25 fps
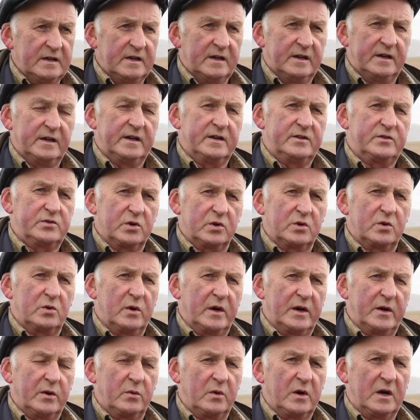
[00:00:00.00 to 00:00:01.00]
and it took
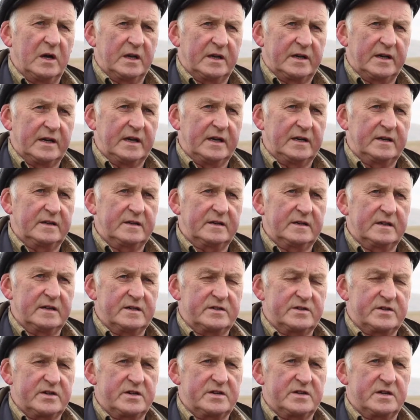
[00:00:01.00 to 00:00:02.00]
quite a while to get a
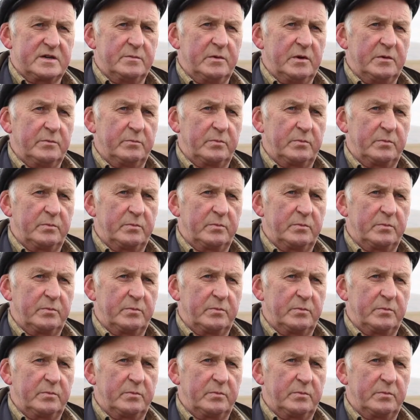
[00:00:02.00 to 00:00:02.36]
system in